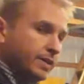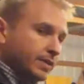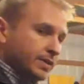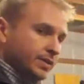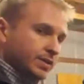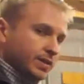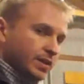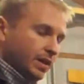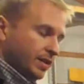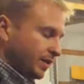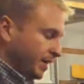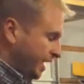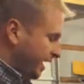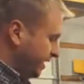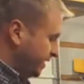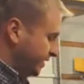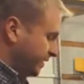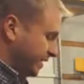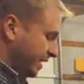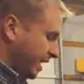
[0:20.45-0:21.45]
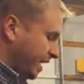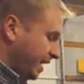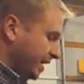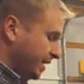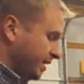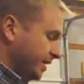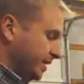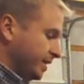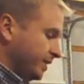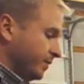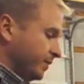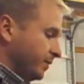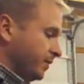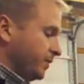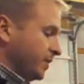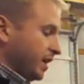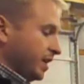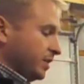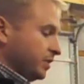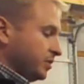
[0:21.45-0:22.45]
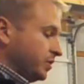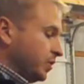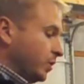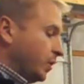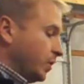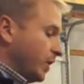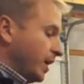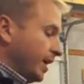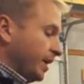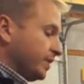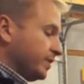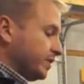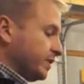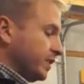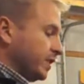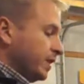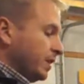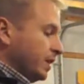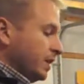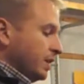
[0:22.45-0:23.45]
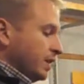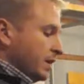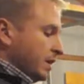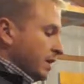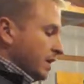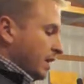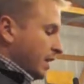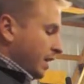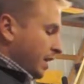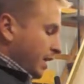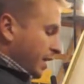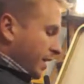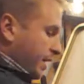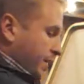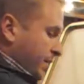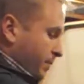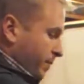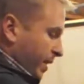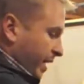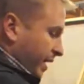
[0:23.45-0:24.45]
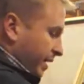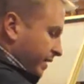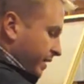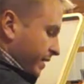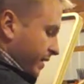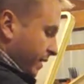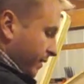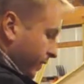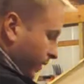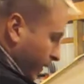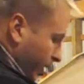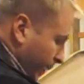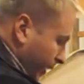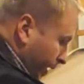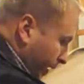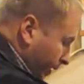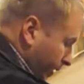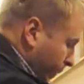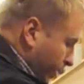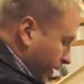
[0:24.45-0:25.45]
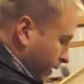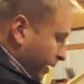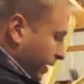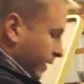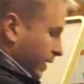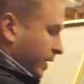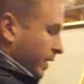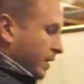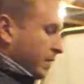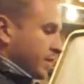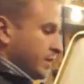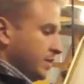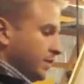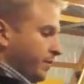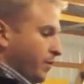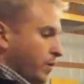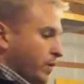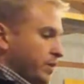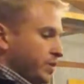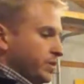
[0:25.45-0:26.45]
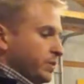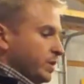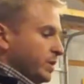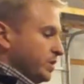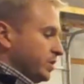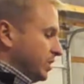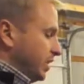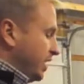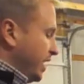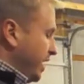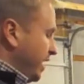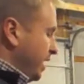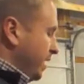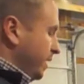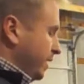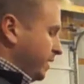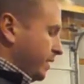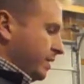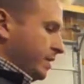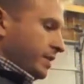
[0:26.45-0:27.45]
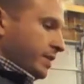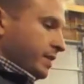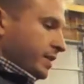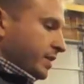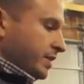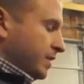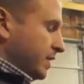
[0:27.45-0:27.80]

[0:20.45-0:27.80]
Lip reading: This is called the head stock. We've got the tool rest and the bed of the lathe. This is a 42-inch lathe. That's